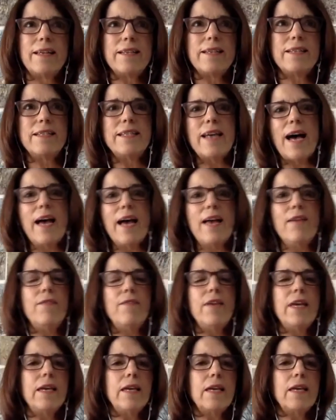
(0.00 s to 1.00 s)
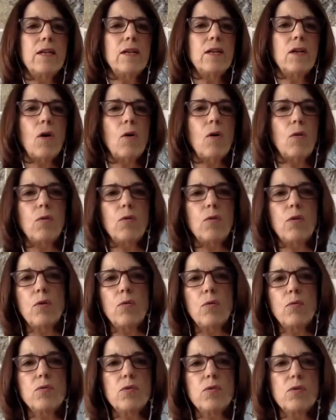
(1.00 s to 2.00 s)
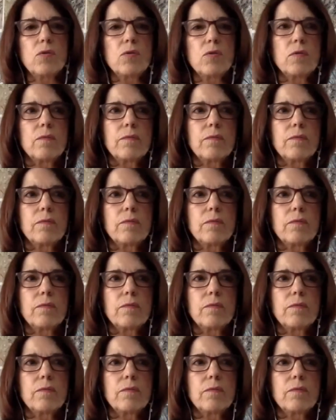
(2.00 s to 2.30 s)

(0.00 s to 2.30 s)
diving in all those